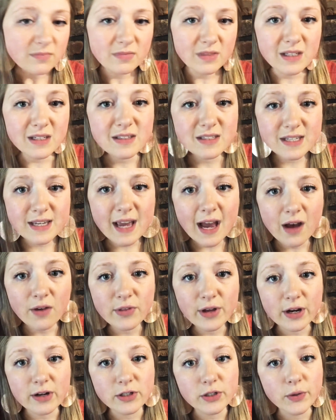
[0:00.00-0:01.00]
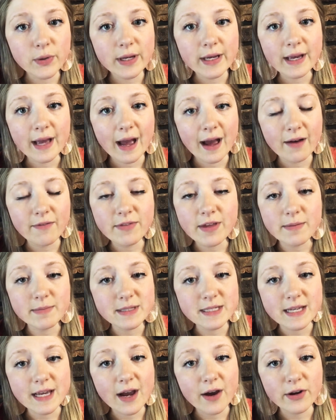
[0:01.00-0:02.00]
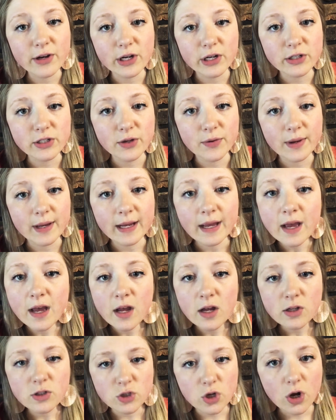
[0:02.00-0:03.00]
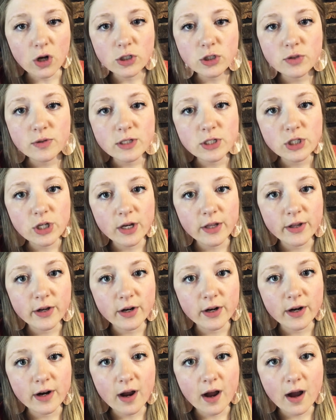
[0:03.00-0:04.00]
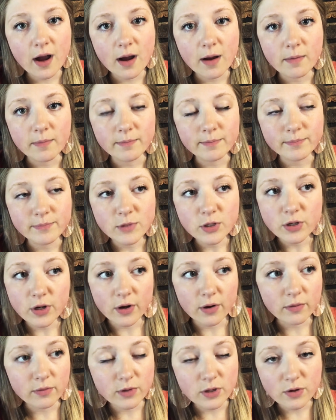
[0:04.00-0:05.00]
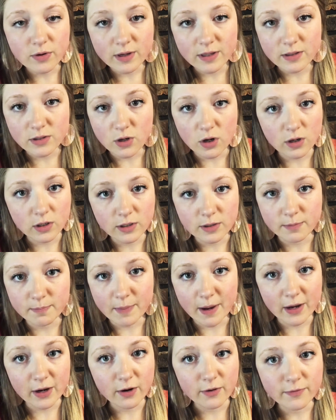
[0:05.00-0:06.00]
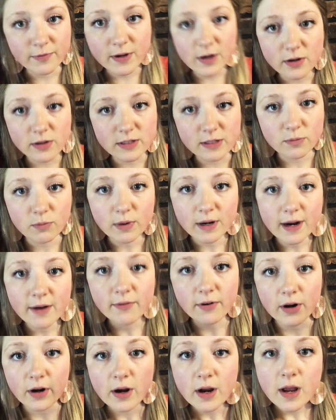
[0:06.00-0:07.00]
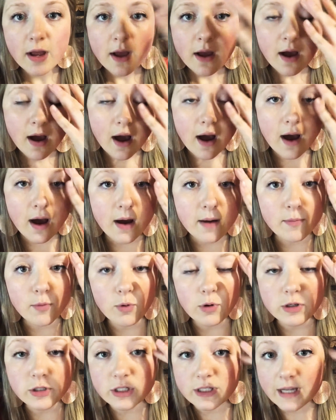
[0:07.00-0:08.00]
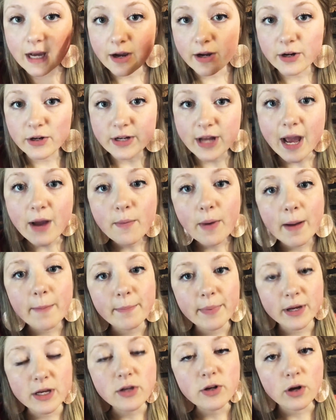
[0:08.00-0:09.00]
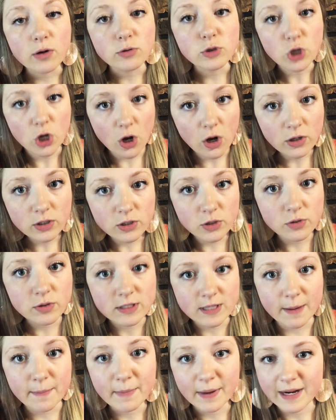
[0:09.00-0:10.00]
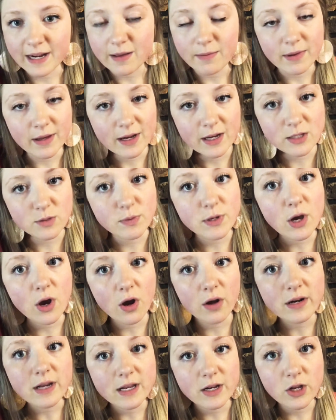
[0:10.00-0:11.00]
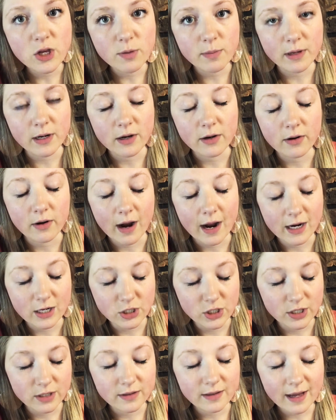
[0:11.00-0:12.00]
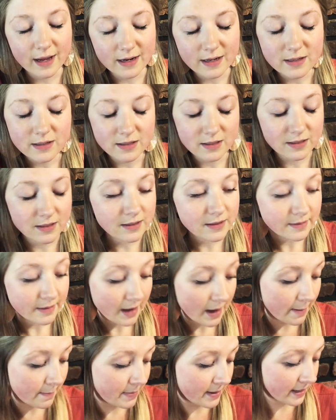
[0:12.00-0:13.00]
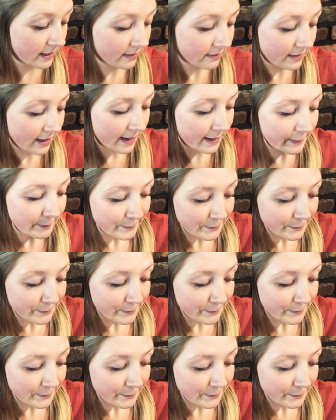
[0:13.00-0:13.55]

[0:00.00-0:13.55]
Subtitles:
See how they're doing, have them see how you're doing, talk to each other. You can talk about your fears and whatever, or just how your day went, but talk to somebody because we all need human interaction. That is a big thing.